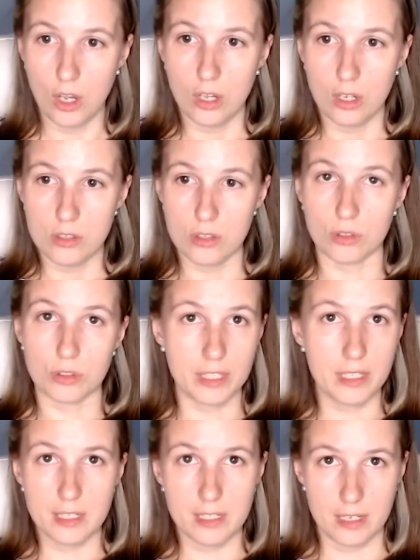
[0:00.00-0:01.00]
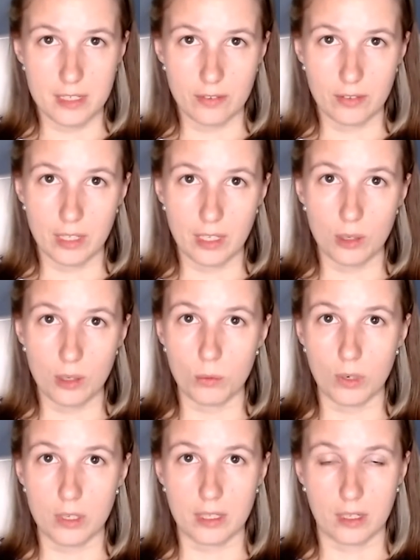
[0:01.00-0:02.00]
So read attentively
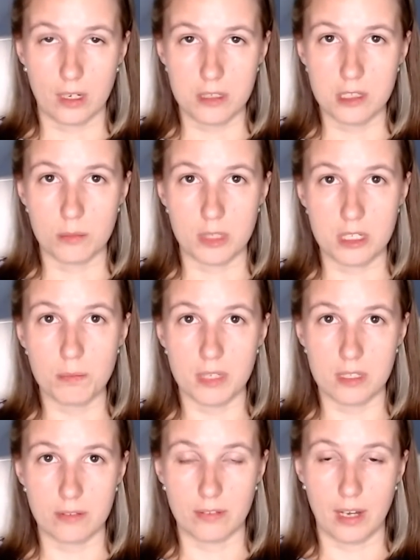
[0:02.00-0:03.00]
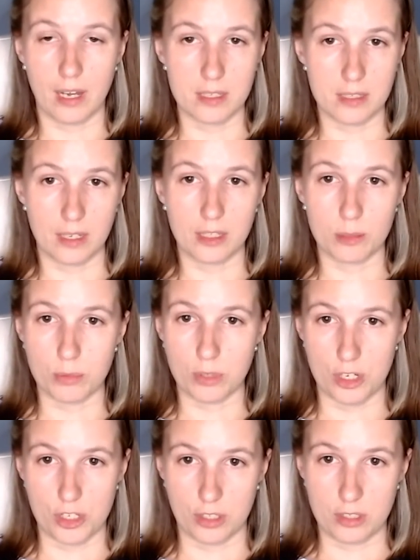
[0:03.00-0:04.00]
what the customer specifies in the
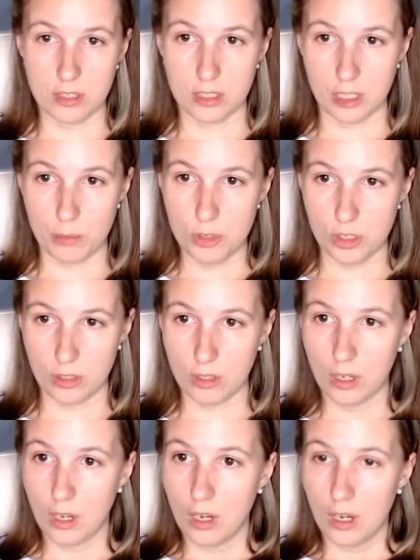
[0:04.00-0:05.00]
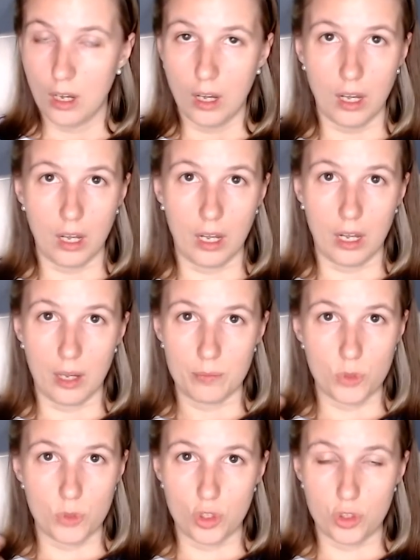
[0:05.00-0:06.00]
project description.
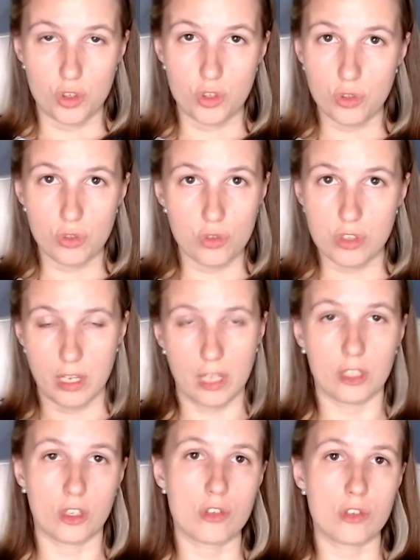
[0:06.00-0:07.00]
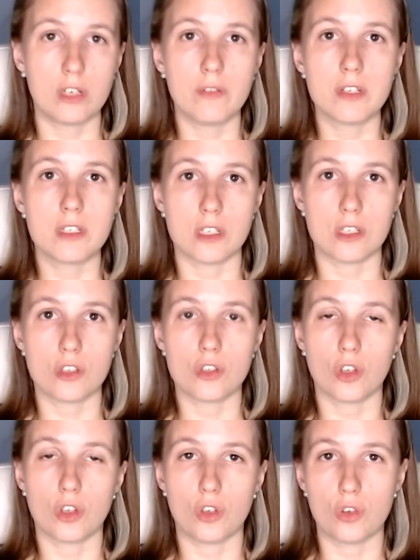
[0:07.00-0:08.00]
To sell your services,
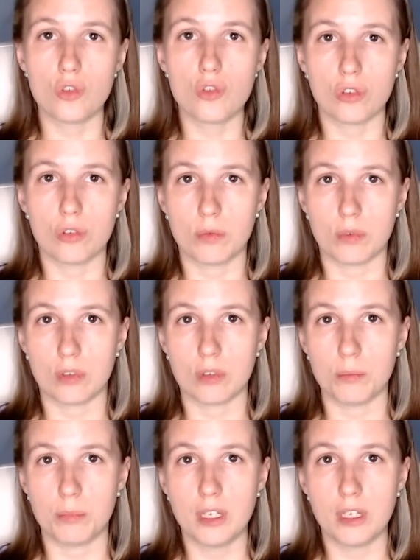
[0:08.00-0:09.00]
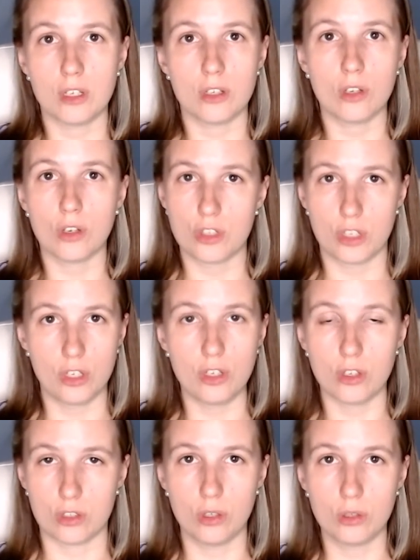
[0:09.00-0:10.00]
you should be not in
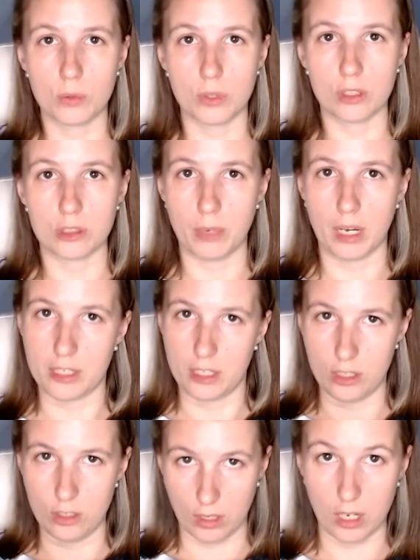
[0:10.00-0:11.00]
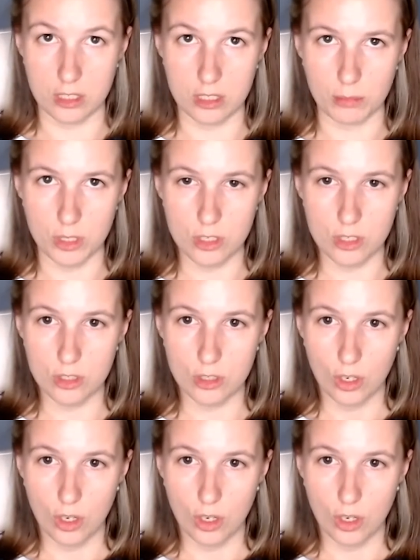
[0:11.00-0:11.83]
your own world, but in your customers.